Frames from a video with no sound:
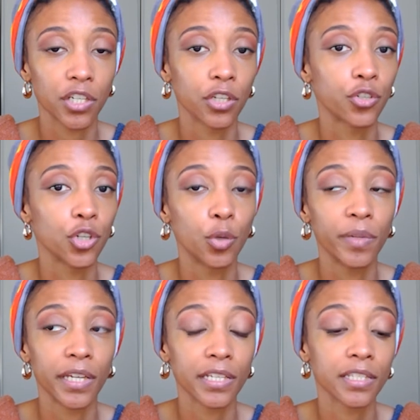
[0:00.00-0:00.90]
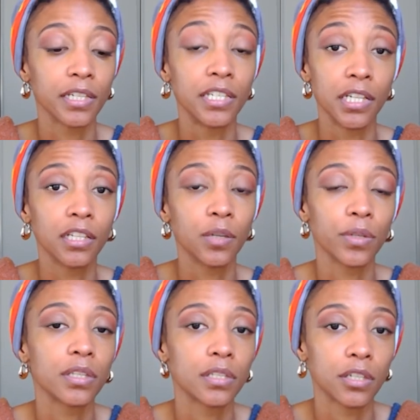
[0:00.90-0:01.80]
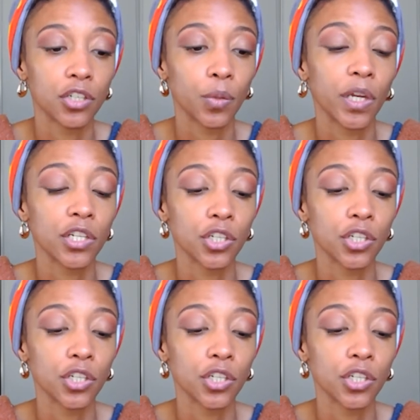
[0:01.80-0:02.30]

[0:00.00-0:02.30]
There's no BS in dealing with this situation.